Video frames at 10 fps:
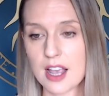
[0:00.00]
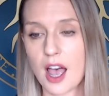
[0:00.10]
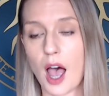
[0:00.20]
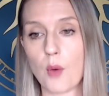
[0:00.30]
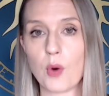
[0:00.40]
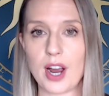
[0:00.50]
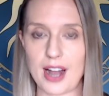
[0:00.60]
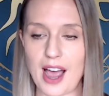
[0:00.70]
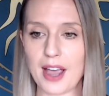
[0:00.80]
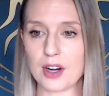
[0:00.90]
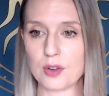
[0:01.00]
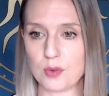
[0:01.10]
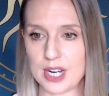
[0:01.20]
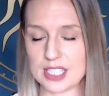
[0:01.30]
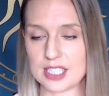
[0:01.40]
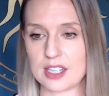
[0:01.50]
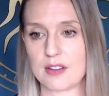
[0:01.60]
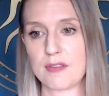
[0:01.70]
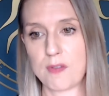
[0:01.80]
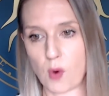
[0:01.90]
uh, were at higher risk
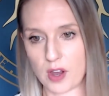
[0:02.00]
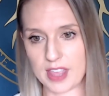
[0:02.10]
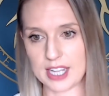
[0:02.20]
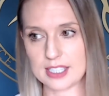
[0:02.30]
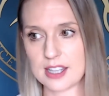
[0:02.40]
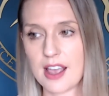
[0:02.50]
for this.